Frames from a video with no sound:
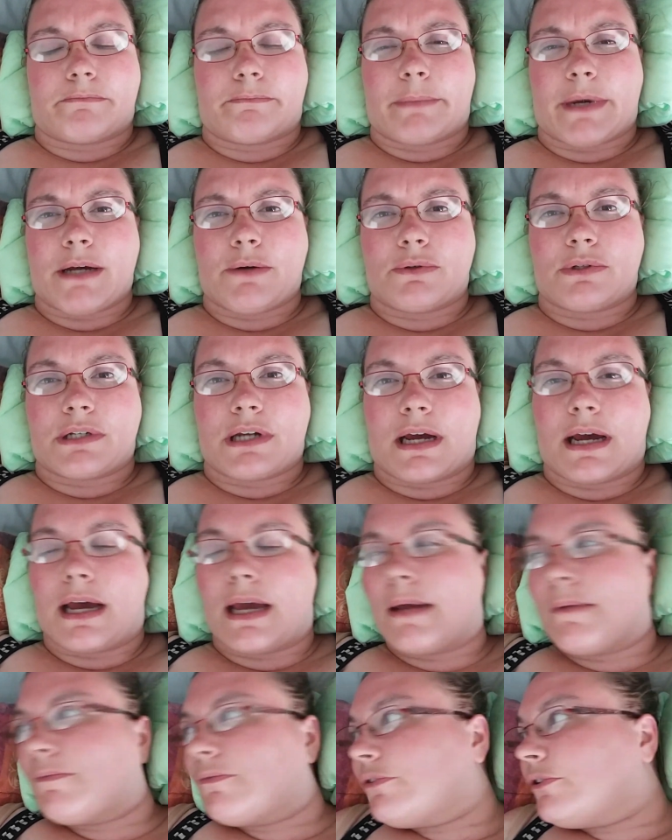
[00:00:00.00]
about
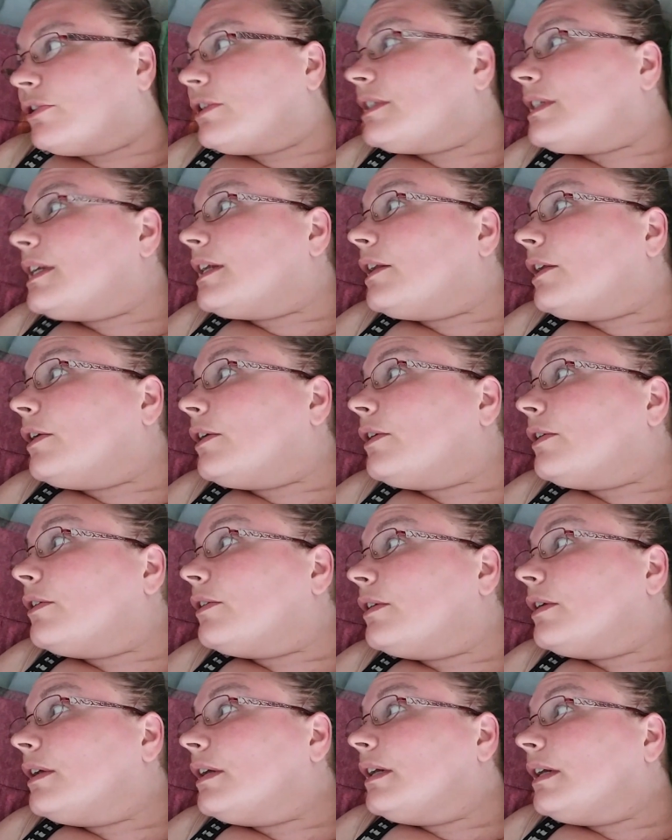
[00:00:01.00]
time for dinner.
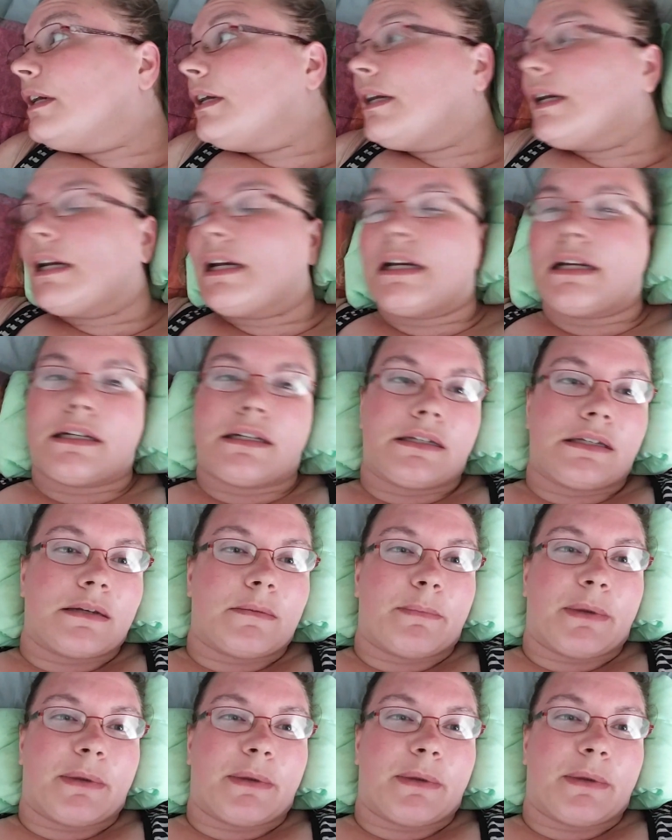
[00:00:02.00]
It's